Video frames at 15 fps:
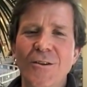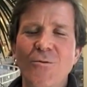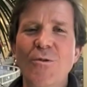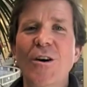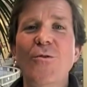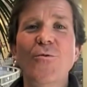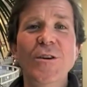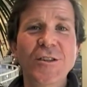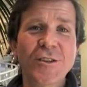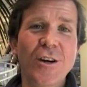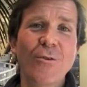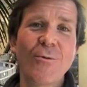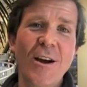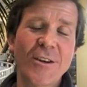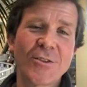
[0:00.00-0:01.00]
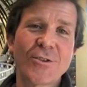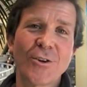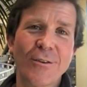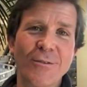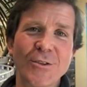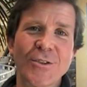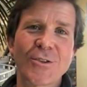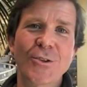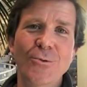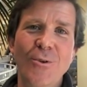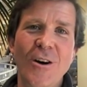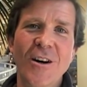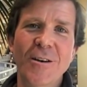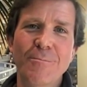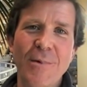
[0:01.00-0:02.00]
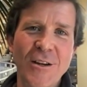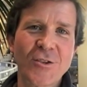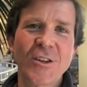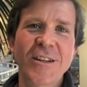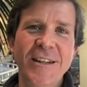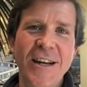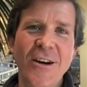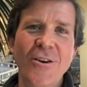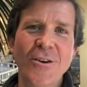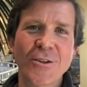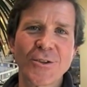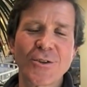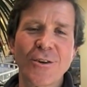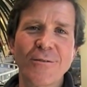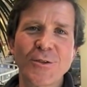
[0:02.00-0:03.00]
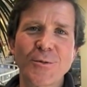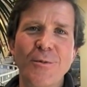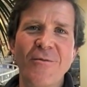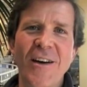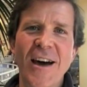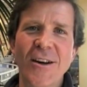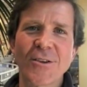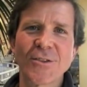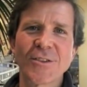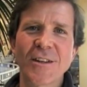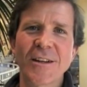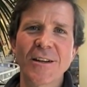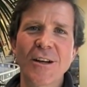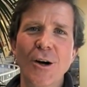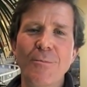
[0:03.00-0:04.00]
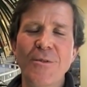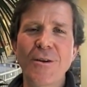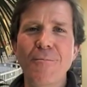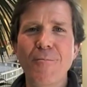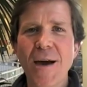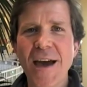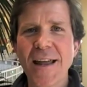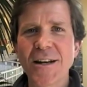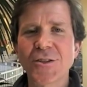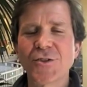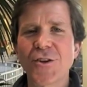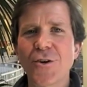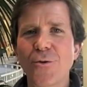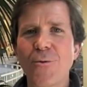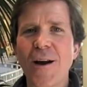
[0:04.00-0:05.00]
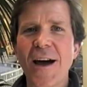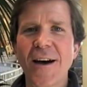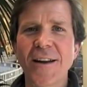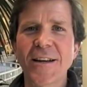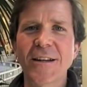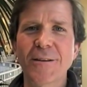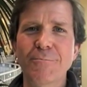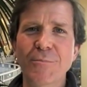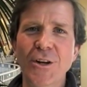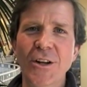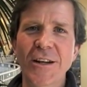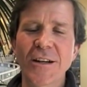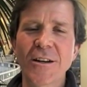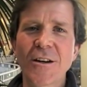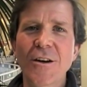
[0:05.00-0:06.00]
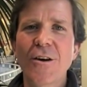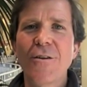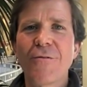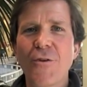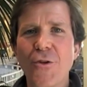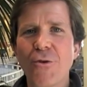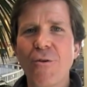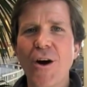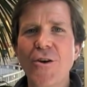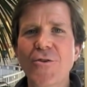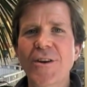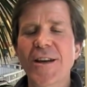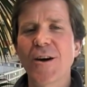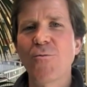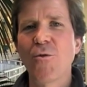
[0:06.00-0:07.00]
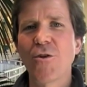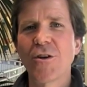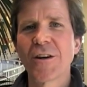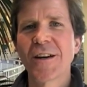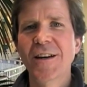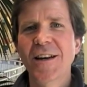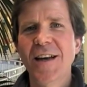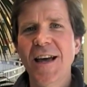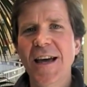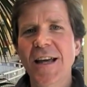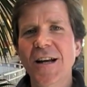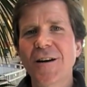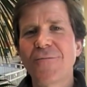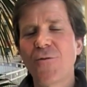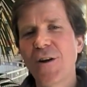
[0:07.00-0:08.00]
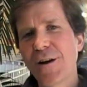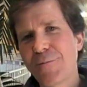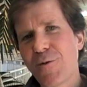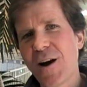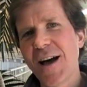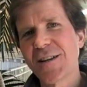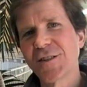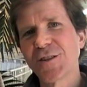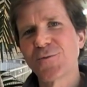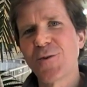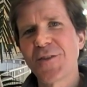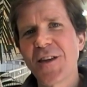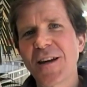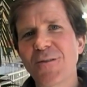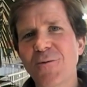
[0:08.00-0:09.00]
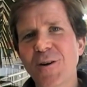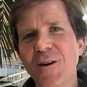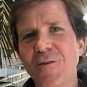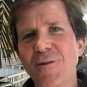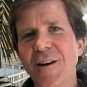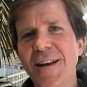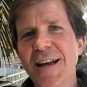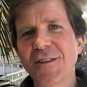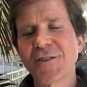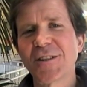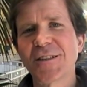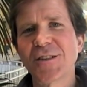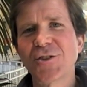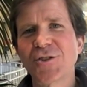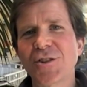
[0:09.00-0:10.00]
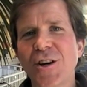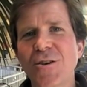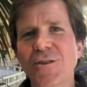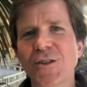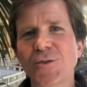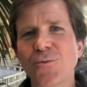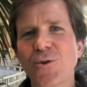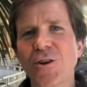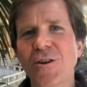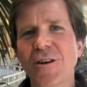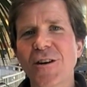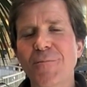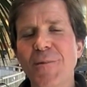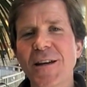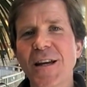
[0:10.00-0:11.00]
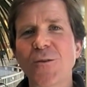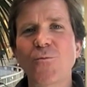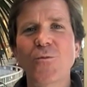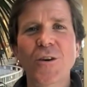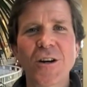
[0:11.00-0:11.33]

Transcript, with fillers: Well, we sell route servers to basically carrier service providers that help them manage their routing and billing for their own network. And for enterprises, one thing we're announcing at this show is we're making